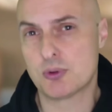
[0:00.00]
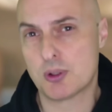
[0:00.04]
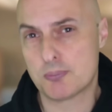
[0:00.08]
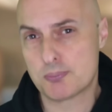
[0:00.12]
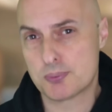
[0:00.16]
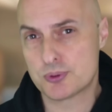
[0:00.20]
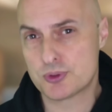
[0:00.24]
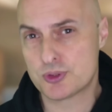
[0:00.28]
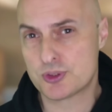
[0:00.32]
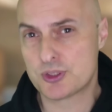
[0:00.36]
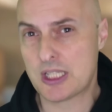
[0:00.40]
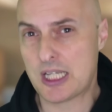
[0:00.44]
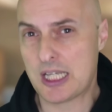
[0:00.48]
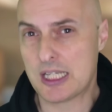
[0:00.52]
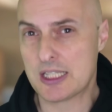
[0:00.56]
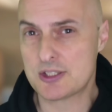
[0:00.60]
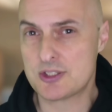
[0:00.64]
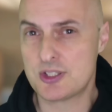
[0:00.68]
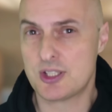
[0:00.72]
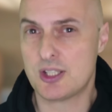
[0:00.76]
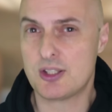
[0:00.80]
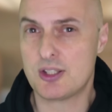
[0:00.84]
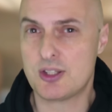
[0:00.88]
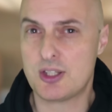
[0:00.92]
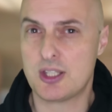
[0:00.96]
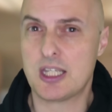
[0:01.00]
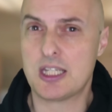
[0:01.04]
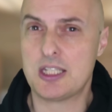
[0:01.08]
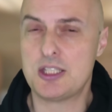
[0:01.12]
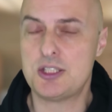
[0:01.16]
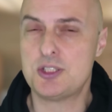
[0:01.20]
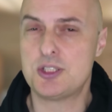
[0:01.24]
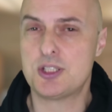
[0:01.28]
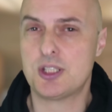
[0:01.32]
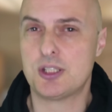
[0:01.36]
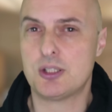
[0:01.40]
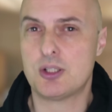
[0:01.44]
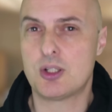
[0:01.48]
at protecting the
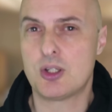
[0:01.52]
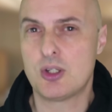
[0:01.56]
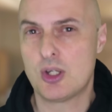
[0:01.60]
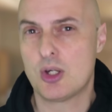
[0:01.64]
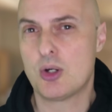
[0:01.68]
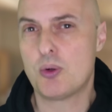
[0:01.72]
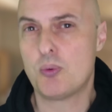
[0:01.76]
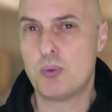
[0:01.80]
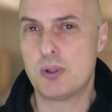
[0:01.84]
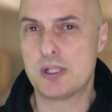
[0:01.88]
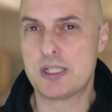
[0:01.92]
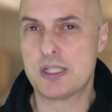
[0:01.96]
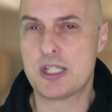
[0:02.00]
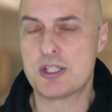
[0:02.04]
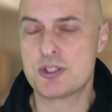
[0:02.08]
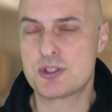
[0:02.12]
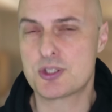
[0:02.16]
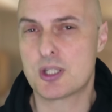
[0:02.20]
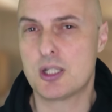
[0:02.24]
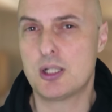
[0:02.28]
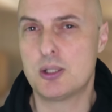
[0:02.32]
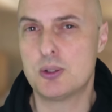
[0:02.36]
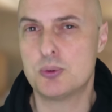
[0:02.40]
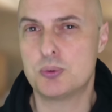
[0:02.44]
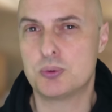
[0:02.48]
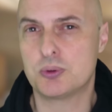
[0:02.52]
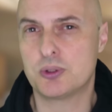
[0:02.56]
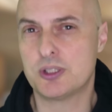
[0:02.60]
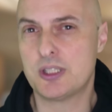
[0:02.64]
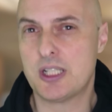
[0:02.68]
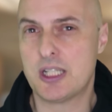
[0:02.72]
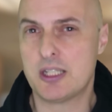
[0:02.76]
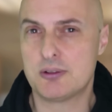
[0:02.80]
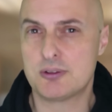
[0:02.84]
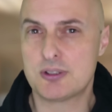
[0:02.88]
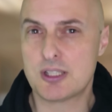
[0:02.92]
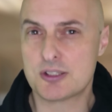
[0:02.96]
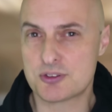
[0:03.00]
engine when it's cold. And
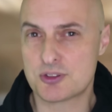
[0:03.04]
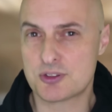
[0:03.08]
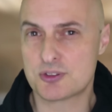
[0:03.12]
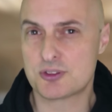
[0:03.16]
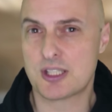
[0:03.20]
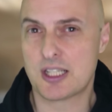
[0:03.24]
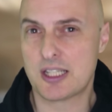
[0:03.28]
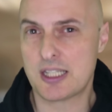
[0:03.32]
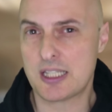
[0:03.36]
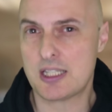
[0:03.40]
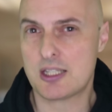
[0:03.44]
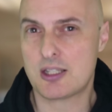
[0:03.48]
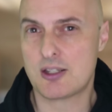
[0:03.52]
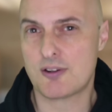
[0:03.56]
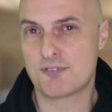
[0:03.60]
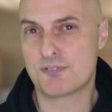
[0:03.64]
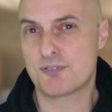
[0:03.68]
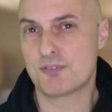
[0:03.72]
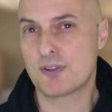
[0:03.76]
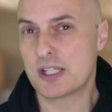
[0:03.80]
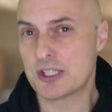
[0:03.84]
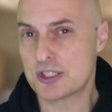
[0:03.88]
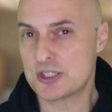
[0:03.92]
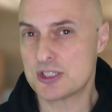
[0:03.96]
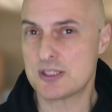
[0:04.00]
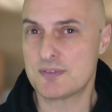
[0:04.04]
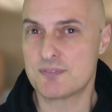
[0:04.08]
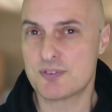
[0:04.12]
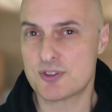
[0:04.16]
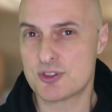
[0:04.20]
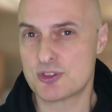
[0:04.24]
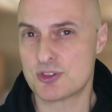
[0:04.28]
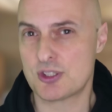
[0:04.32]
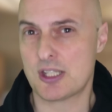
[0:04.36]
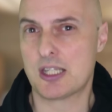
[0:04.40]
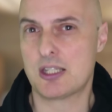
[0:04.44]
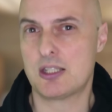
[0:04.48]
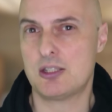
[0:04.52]
it does take a fraction of a
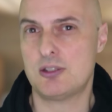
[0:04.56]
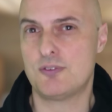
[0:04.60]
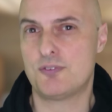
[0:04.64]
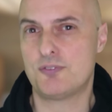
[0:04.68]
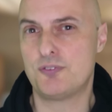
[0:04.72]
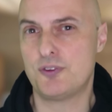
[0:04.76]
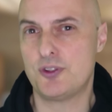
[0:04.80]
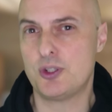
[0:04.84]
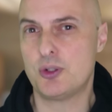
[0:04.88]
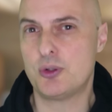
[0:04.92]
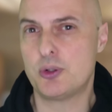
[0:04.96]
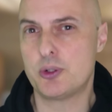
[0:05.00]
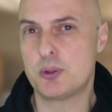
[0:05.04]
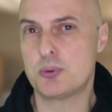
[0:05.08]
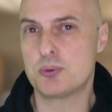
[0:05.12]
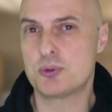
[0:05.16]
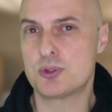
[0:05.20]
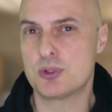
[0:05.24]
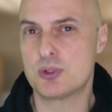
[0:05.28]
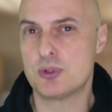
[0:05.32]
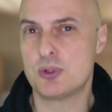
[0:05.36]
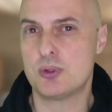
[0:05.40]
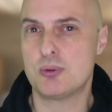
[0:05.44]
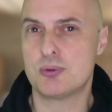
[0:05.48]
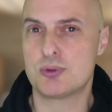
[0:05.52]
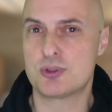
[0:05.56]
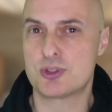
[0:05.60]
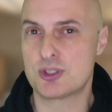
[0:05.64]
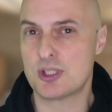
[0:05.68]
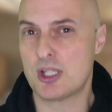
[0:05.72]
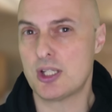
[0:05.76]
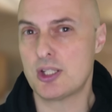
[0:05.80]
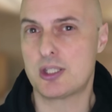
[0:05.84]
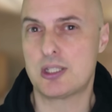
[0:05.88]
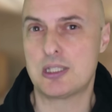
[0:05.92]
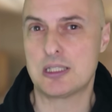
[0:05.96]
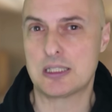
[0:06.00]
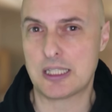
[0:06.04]
second for the oil to
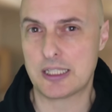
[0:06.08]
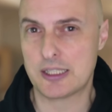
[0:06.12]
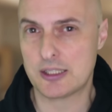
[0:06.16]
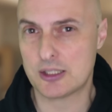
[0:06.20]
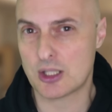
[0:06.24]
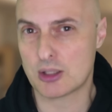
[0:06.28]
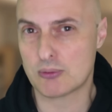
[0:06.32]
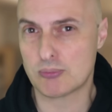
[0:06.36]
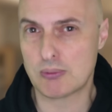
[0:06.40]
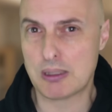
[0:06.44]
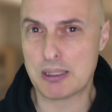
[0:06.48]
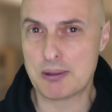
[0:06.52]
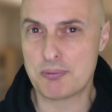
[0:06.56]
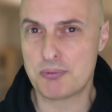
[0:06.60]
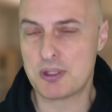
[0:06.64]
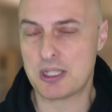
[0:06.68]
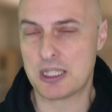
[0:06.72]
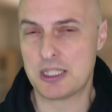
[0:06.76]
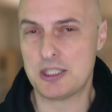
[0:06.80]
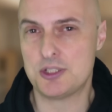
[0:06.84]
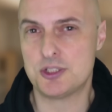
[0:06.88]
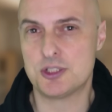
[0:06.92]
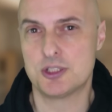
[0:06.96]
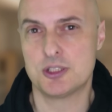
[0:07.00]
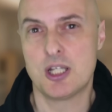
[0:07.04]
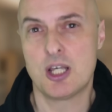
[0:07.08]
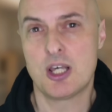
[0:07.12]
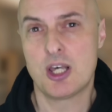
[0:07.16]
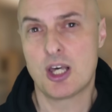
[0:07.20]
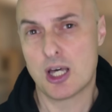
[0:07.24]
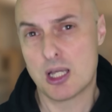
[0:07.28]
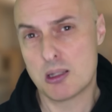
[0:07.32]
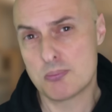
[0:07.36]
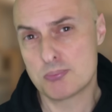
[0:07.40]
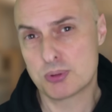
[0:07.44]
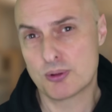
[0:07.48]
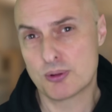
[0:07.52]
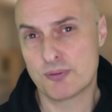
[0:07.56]
circulate around the engine
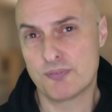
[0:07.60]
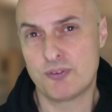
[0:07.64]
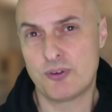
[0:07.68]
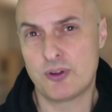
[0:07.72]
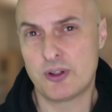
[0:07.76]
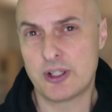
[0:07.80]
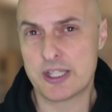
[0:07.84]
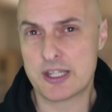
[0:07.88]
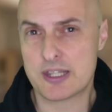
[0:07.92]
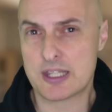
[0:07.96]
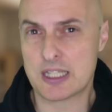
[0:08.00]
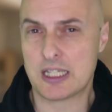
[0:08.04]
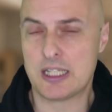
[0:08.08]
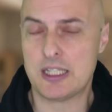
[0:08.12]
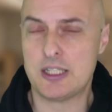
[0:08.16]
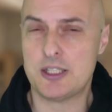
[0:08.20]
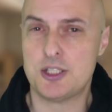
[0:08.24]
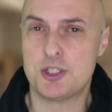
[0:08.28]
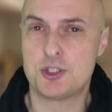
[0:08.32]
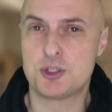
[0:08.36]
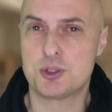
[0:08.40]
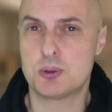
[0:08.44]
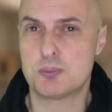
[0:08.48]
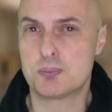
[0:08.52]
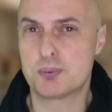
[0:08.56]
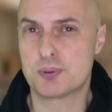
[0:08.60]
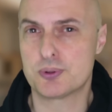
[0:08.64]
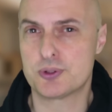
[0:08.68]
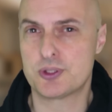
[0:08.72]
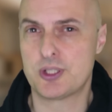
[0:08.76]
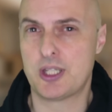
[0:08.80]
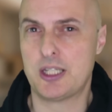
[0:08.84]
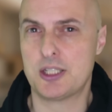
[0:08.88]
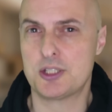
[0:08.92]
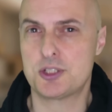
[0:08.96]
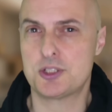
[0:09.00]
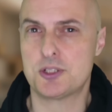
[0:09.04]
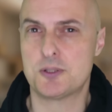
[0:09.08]
and provide that initial
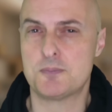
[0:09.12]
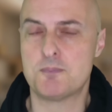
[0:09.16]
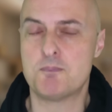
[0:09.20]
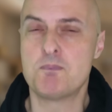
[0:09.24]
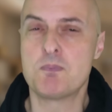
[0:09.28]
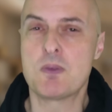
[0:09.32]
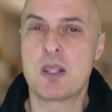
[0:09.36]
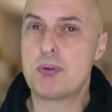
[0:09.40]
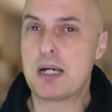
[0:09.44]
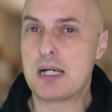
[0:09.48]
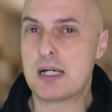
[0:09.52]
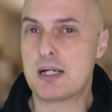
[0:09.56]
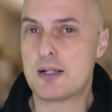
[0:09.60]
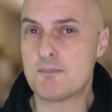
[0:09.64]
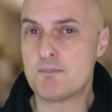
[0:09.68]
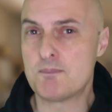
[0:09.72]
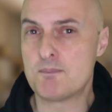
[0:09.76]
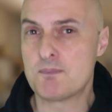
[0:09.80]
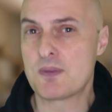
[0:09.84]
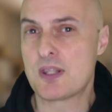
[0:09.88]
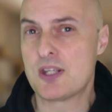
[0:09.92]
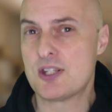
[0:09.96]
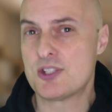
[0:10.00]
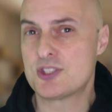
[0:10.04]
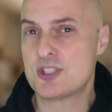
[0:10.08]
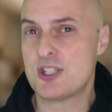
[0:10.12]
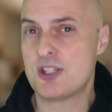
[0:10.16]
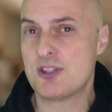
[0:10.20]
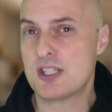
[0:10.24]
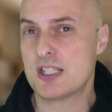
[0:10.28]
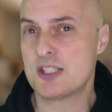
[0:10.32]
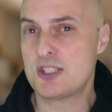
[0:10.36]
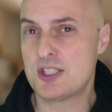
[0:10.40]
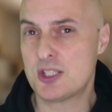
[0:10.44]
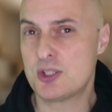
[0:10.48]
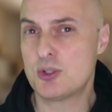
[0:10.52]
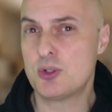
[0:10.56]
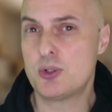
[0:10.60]
protection. But
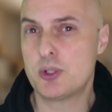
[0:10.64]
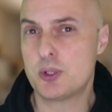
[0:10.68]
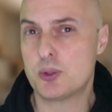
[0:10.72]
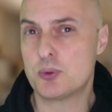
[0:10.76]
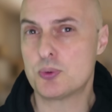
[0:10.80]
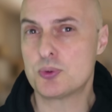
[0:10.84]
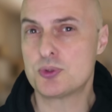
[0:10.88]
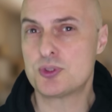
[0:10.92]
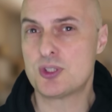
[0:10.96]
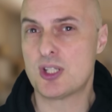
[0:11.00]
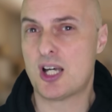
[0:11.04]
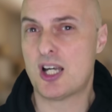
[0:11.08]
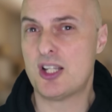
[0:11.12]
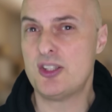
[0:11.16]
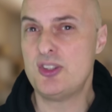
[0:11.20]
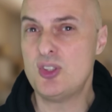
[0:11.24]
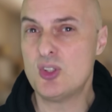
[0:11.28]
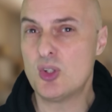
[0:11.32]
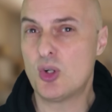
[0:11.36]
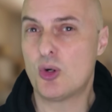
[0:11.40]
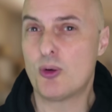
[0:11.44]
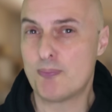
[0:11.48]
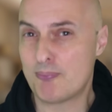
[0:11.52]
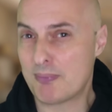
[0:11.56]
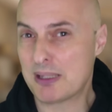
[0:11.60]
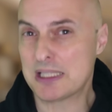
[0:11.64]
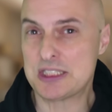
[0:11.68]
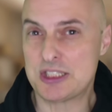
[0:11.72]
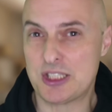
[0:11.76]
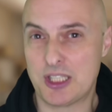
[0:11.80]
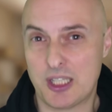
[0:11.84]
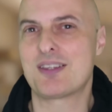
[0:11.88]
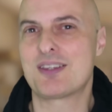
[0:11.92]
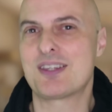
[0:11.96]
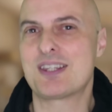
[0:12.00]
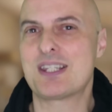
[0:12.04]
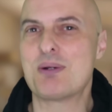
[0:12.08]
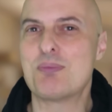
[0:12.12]
synthetic oils are not magic.
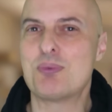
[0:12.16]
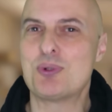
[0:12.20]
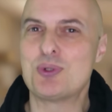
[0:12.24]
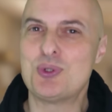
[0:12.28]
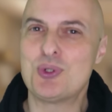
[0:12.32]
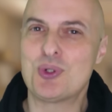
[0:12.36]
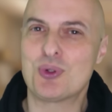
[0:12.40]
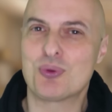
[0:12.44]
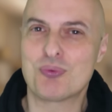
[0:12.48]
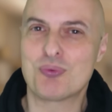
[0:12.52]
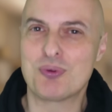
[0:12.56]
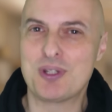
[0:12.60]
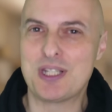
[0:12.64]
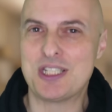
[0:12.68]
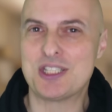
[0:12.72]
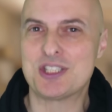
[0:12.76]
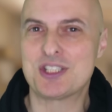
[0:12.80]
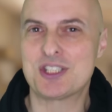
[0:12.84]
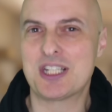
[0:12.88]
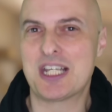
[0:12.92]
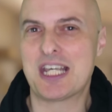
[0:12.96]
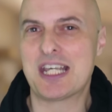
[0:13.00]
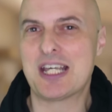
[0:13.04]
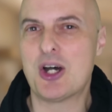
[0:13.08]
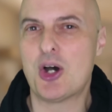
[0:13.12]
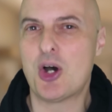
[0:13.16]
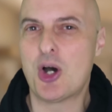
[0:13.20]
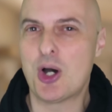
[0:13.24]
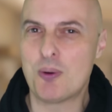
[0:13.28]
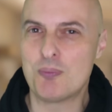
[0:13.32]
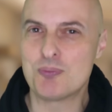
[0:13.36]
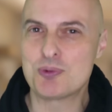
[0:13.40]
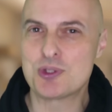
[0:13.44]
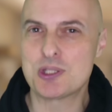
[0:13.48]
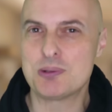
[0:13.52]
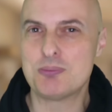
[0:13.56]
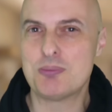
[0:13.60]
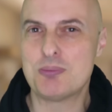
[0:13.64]
They will not reach their
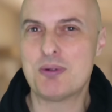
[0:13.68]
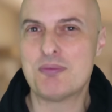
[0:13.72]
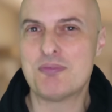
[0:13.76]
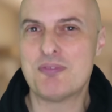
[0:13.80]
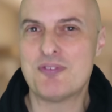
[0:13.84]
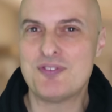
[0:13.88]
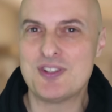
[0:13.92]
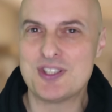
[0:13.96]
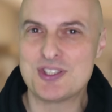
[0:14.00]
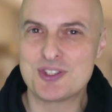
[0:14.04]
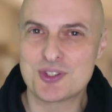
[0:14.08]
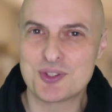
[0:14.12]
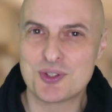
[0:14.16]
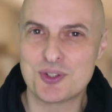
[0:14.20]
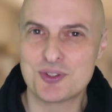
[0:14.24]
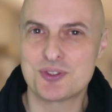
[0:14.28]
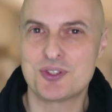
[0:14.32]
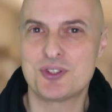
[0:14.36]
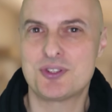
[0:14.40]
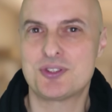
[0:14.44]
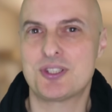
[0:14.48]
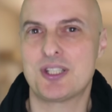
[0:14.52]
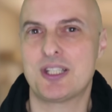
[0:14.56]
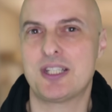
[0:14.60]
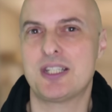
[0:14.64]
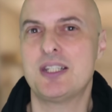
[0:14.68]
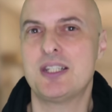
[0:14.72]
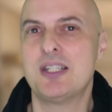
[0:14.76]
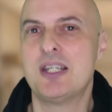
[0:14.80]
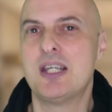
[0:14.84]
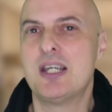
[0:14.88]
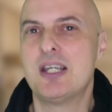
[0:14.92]
optimum viscosity